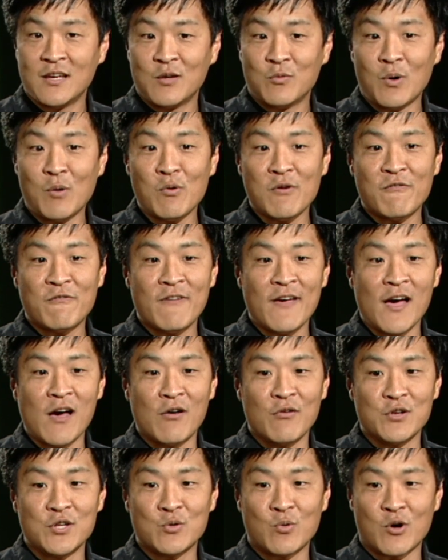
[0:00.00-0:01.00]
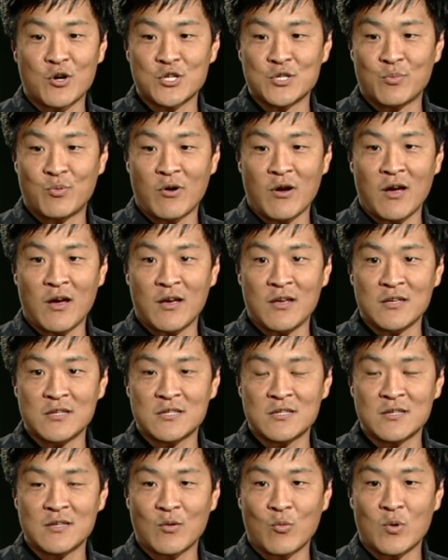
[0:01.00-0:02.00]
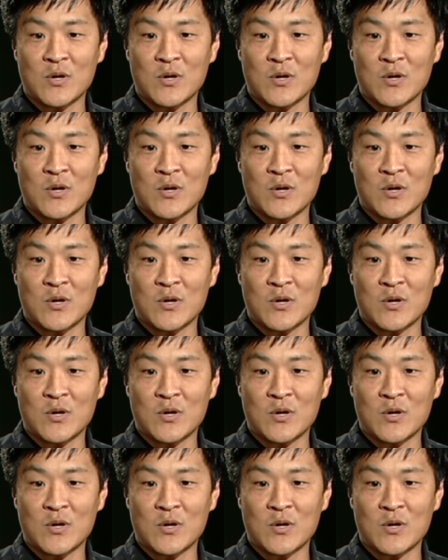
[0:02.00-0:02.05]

What we found, to our surprise,